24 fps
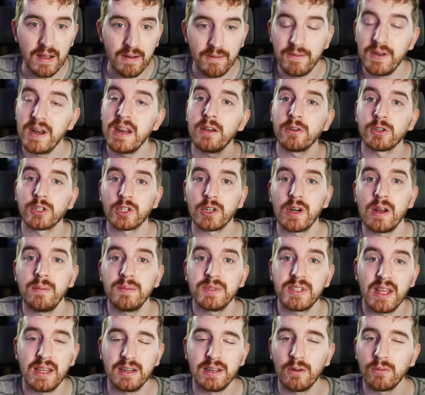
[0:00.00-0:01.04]
video streams
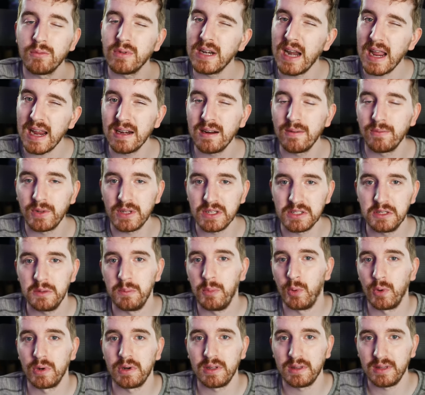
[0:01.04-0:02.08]
that don't natively
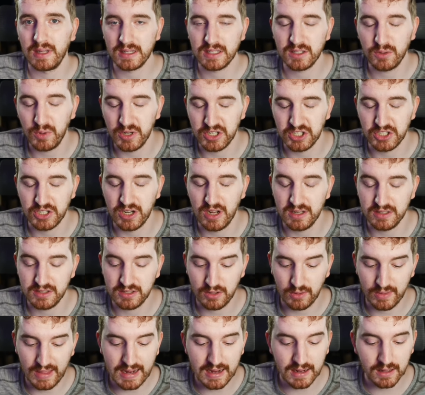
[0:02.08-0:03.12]
support it like Twitch does. So
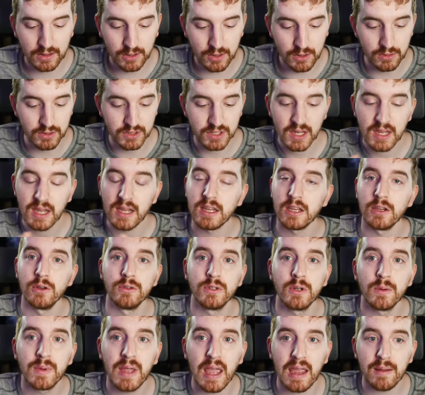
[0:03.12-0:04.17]
that includes
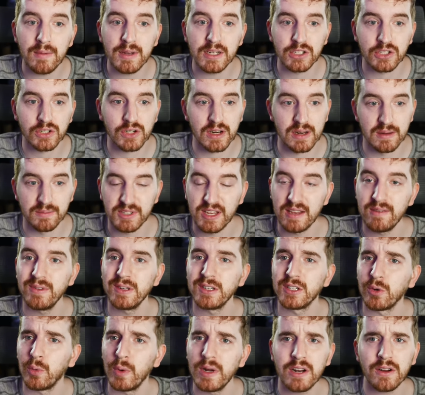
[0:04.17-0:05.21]
YouTube gaming streams, even
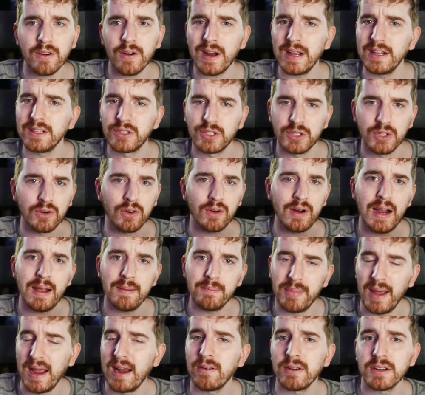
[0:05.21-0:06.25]
Twitter, Instagram,
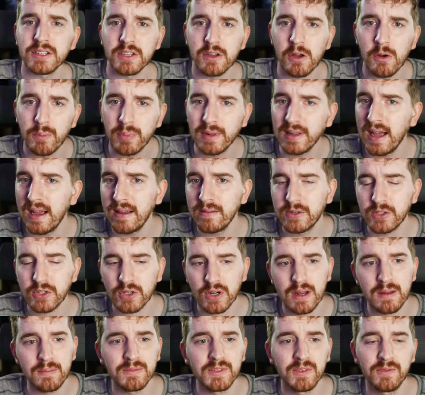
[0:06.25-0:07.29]
Periscope live
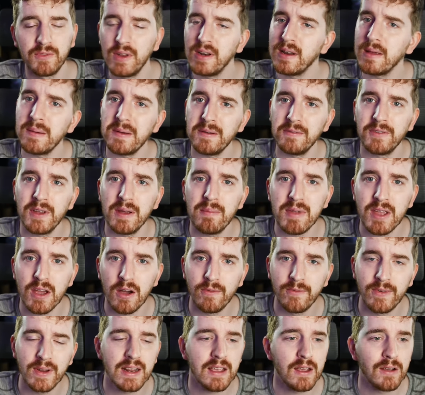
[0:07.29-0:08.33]
streams, Vimeo
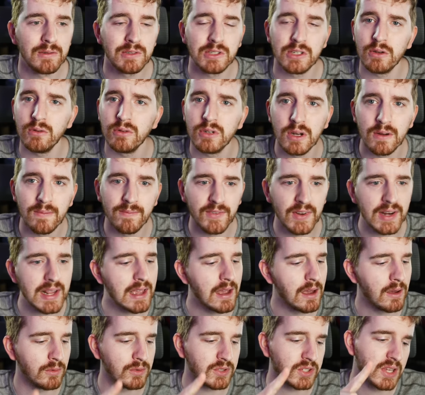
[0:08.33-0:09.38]
videos, YouTube
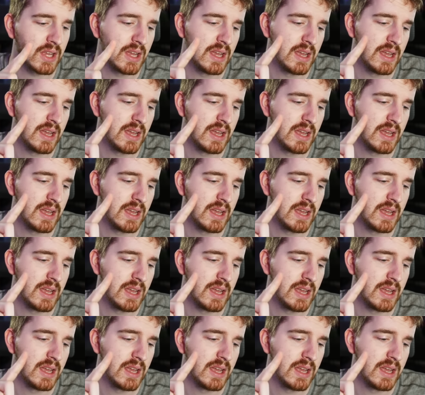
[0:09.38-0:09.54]
videos,